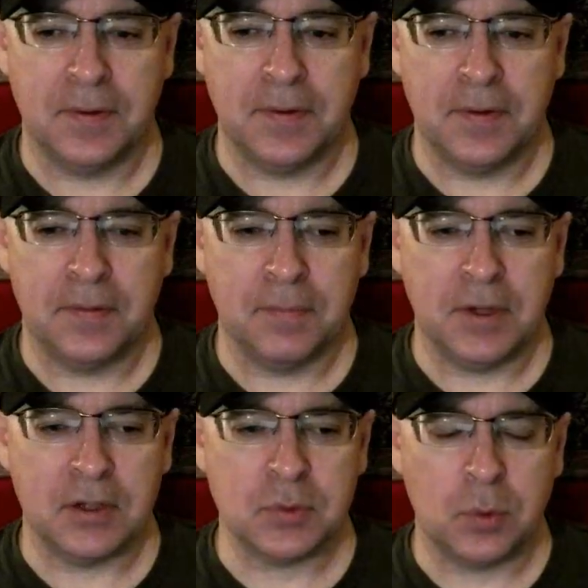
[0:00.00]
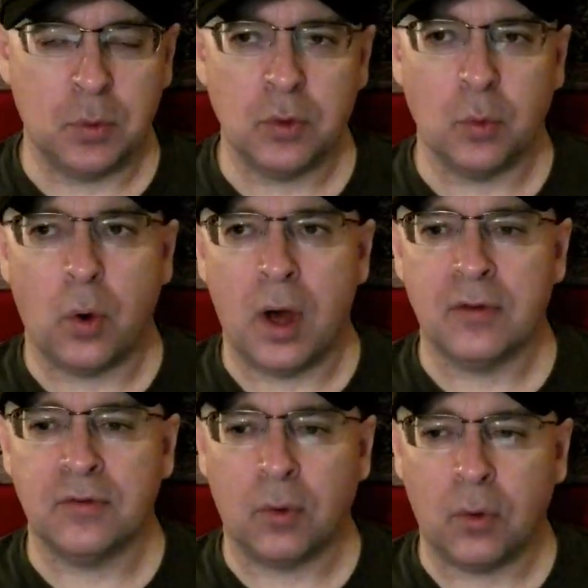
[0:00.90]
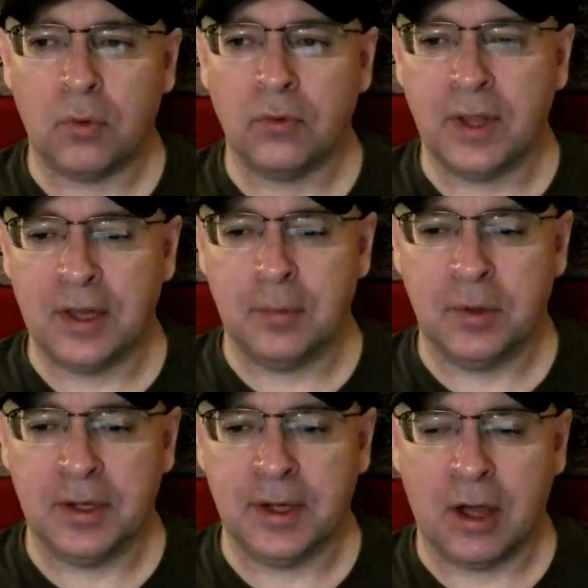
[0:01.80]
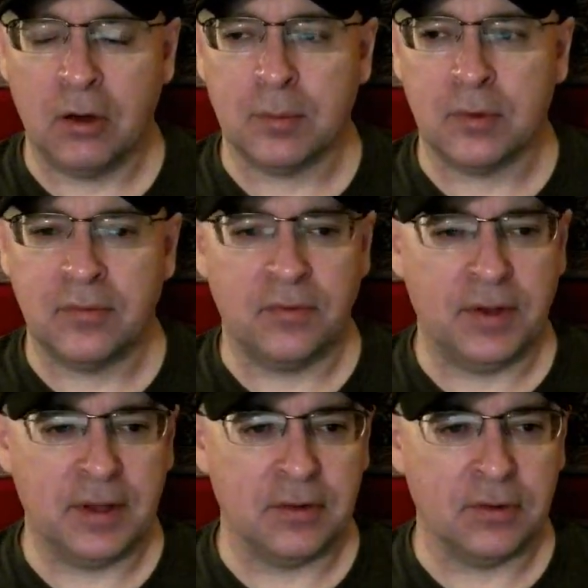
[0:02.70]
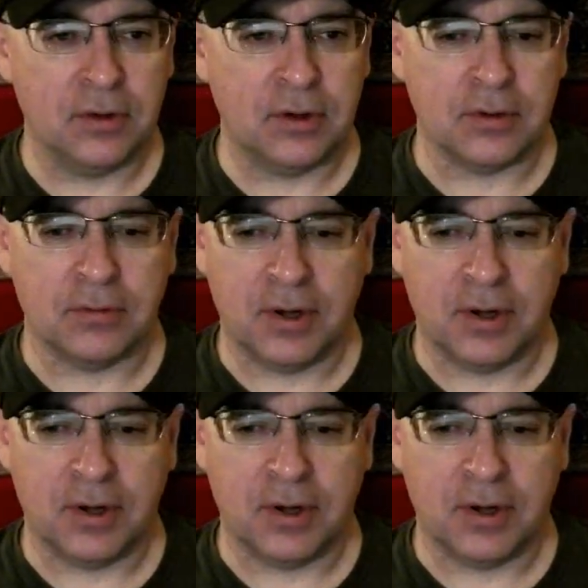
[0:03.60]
Because we wouldn't want to hold anybody accountable for failing to learn, right?